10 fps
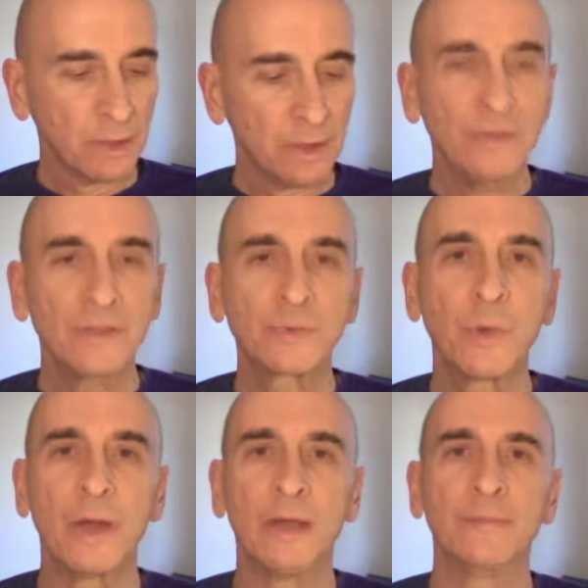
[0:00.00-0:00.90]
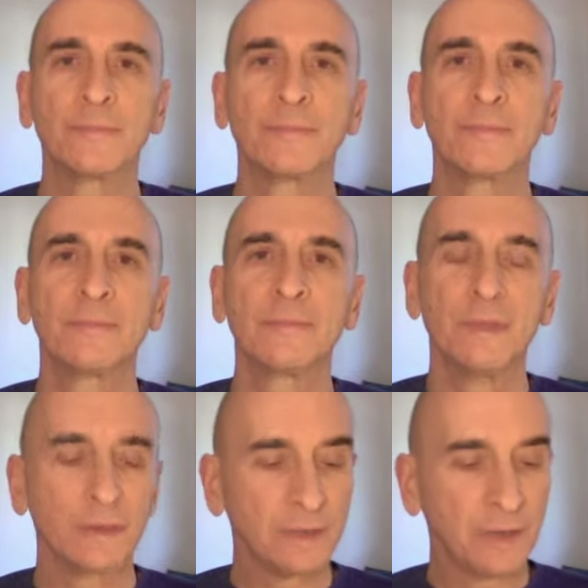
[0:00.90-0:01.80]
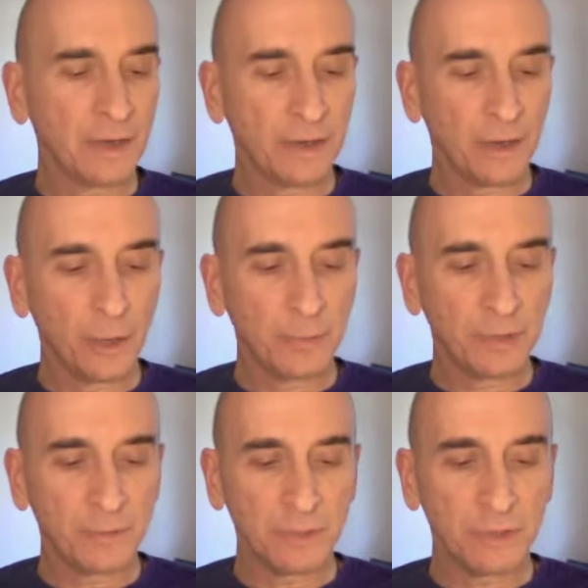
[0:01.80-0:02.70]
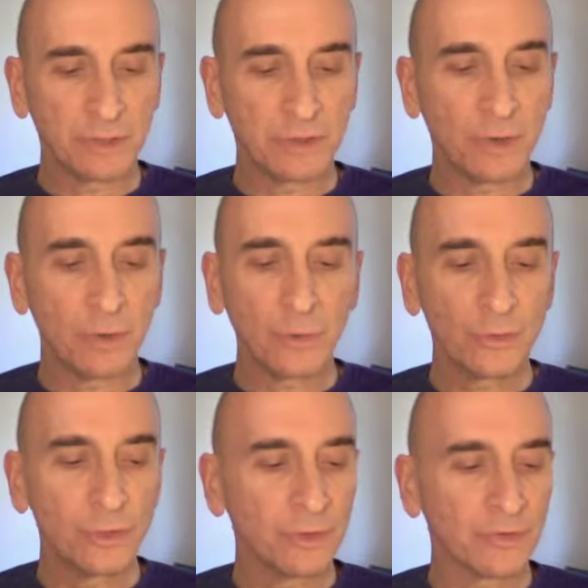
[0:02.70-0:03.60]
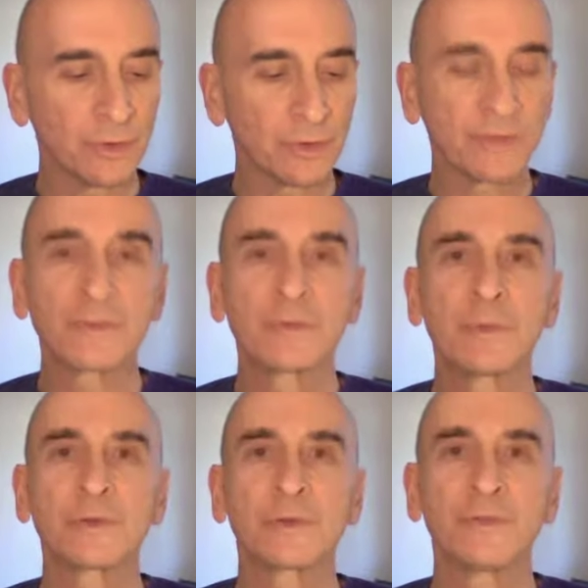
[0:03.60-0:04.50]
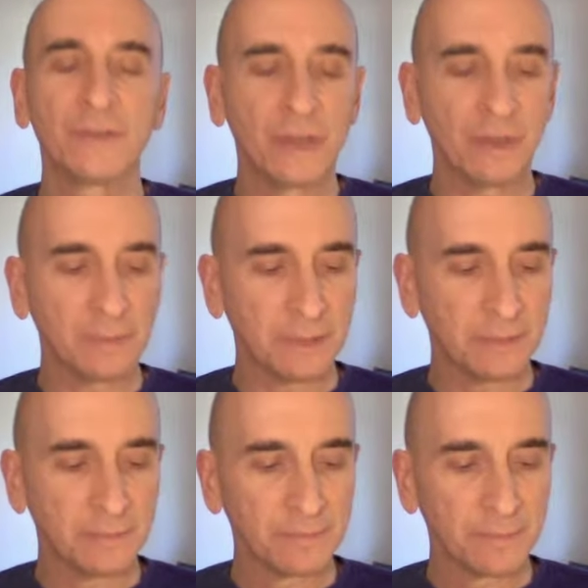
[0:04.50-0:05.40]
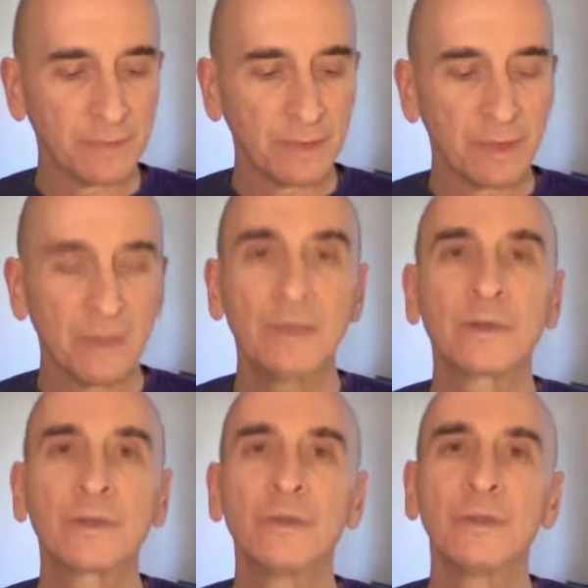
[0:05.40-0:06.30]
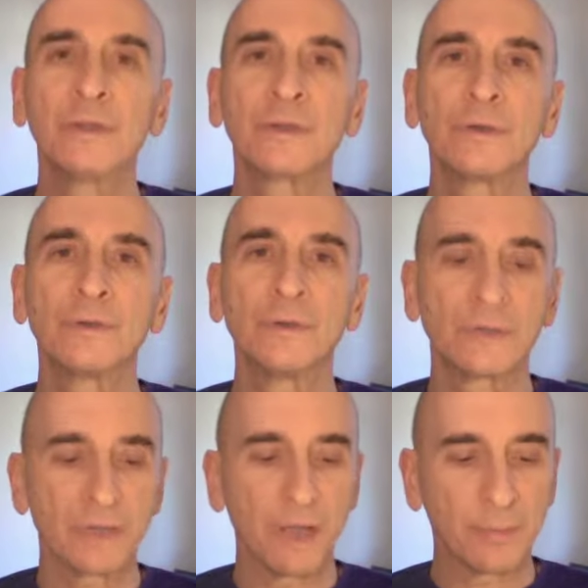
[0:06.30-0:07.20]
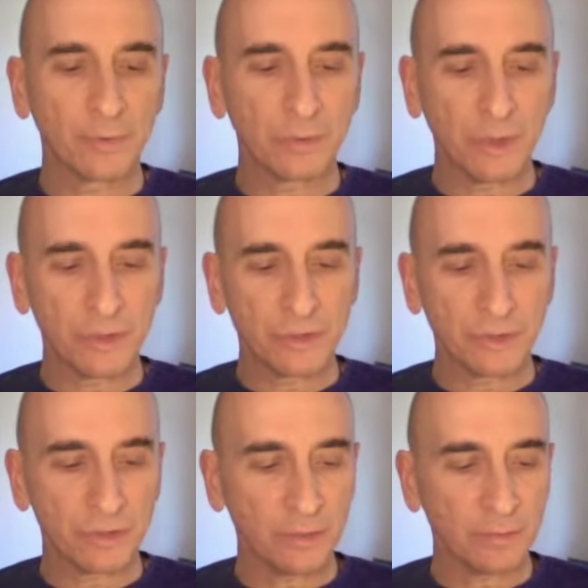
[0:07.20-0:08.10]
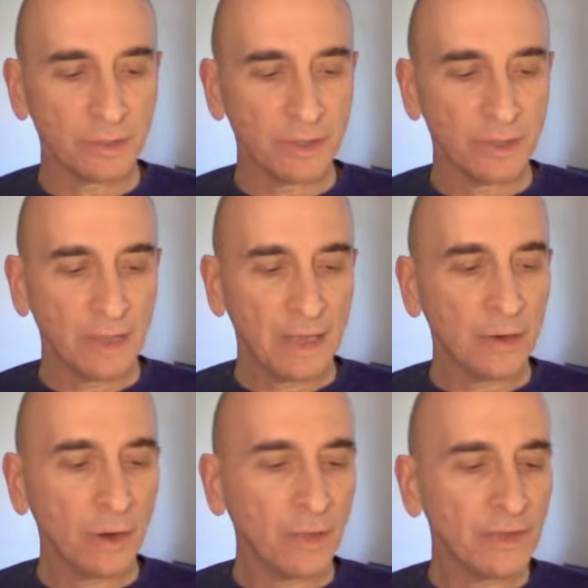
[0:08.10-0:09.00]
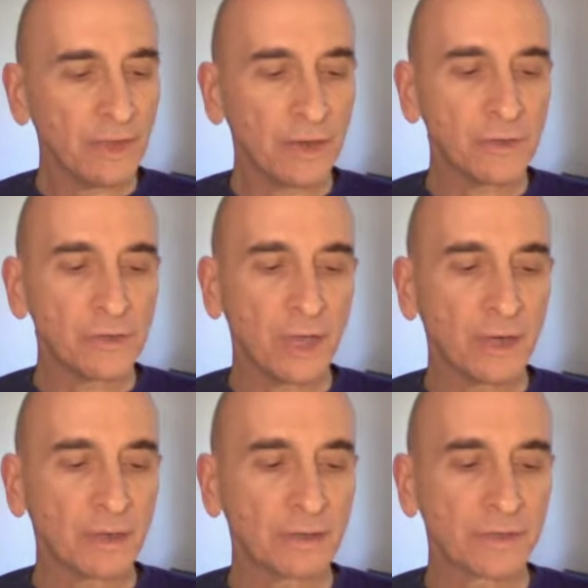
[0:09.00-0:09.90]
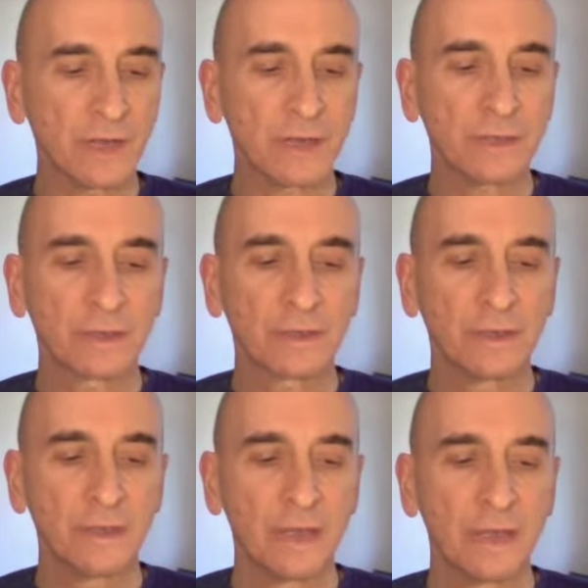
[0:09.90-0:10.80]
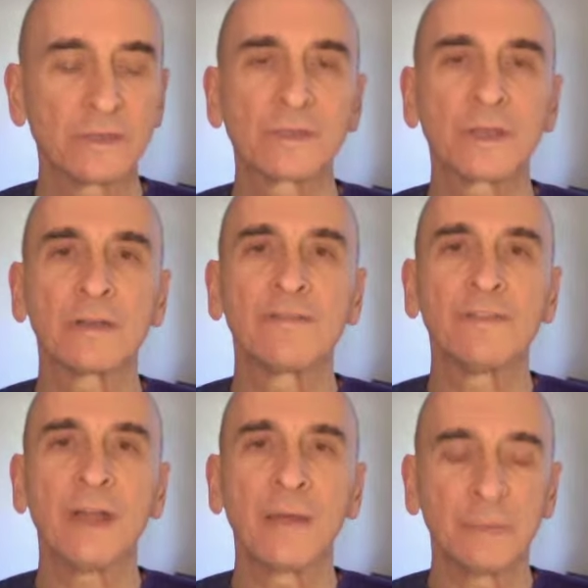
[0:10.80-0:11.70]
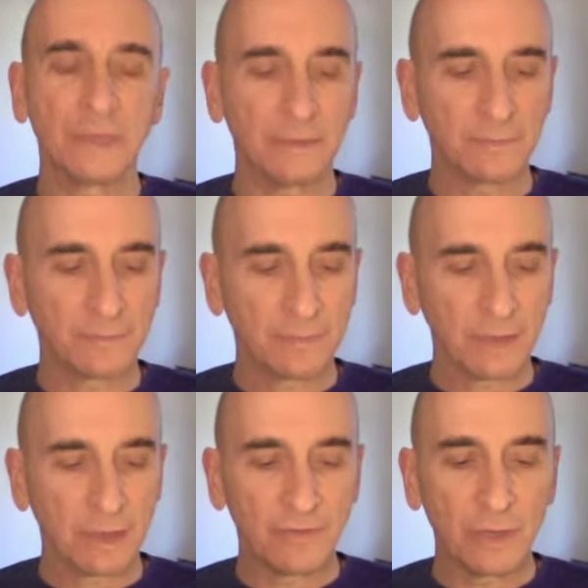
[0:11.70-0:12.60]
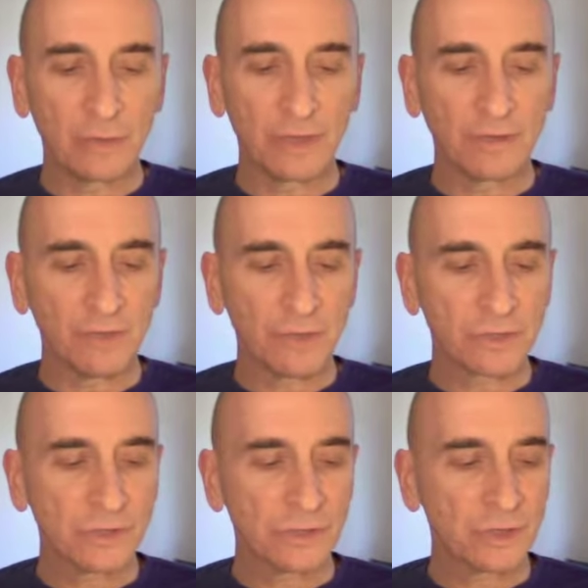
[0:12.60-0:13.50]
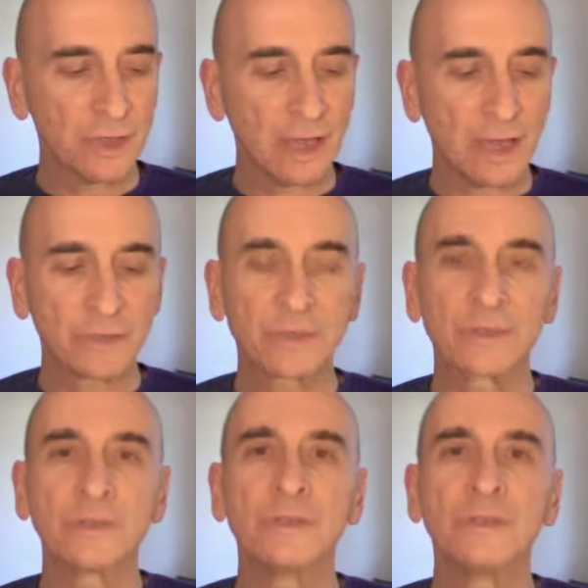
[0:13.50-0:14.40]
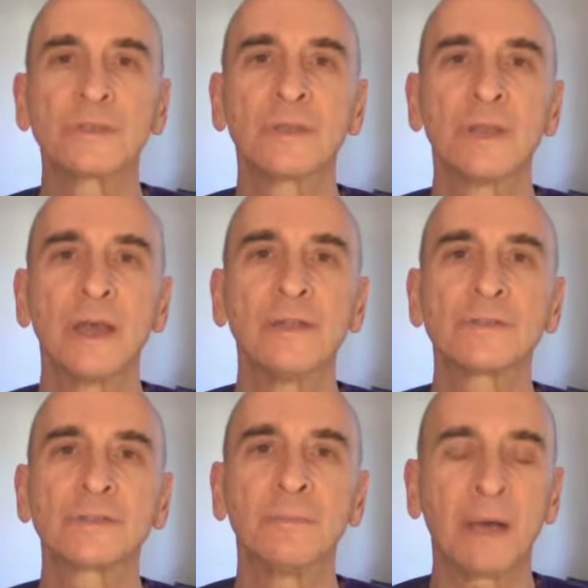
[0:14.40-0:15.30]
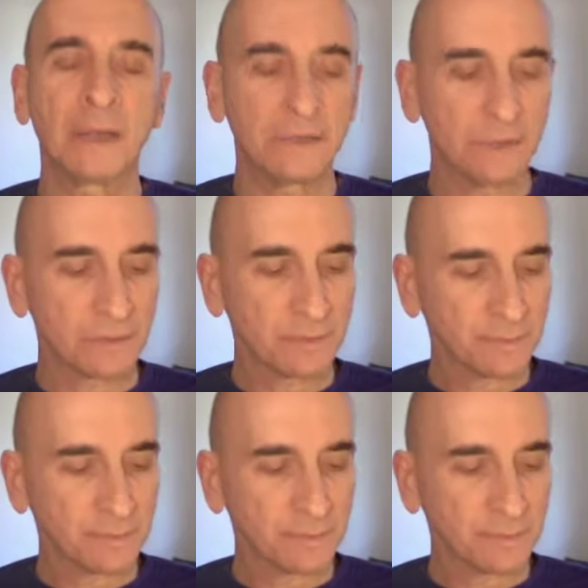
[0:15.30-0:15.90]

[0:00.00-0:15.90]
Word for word: In this way, Yogananda opened me to the whole universe of spiritual phenomena, including the guru disciple relationship and all the energetic, psychic, and subtle phenomena of yogic visions, ecstasies, and samadhis.